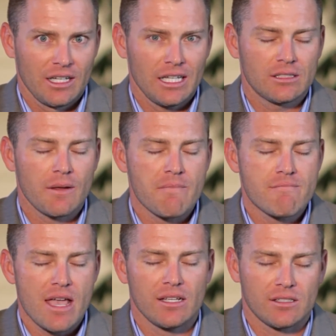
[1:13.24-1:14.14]
it's
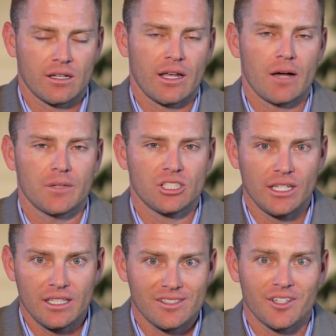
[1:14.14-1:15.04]
amazing how much
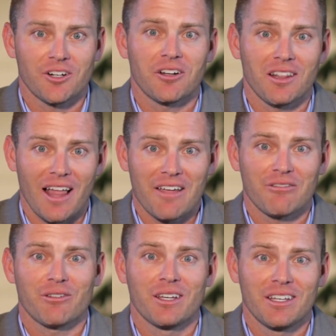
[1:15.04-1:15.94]
easier life
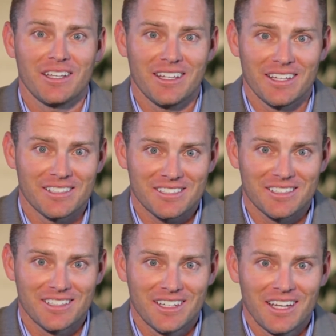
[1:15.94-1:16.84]
is.
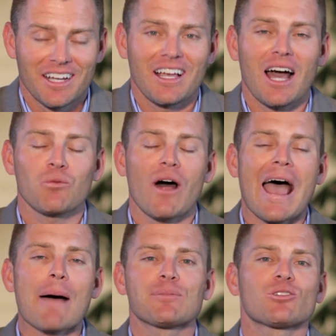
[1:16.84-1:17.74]
God will
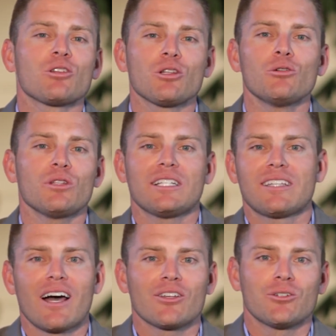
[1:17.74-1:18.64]
absolutely
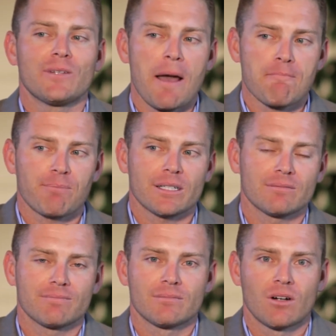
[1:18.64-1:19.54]
tell you, yep,
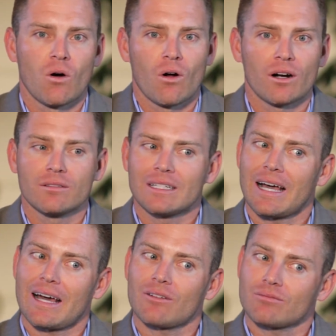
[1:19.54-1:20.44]
or
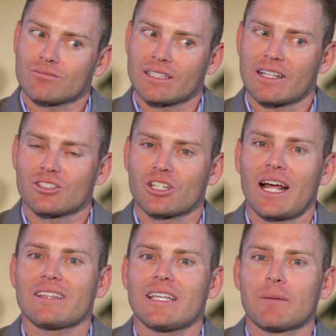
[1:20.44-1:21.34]
I don't think that's a good
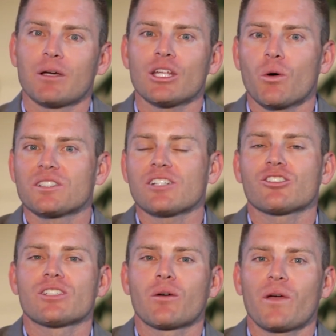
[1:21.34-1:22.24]
idea. But you know what's
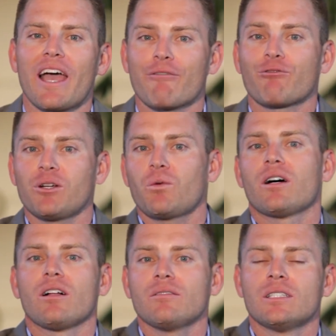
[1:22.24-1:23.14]
interesting? We have free
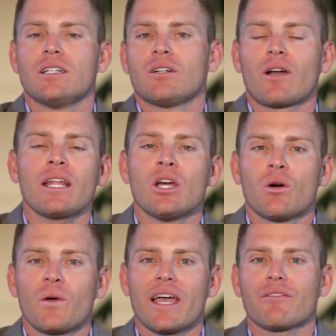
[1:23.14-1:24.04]
will, right?
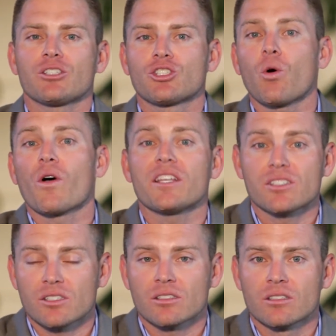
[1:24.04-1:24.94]
We have the
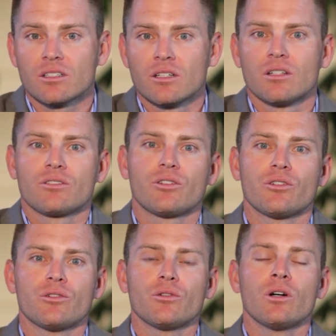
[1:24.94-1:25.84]
choice
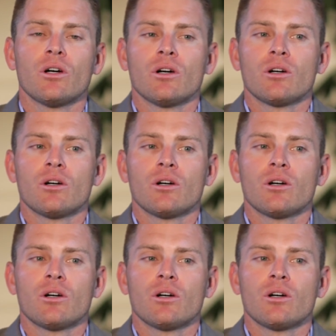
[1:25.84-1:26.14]
to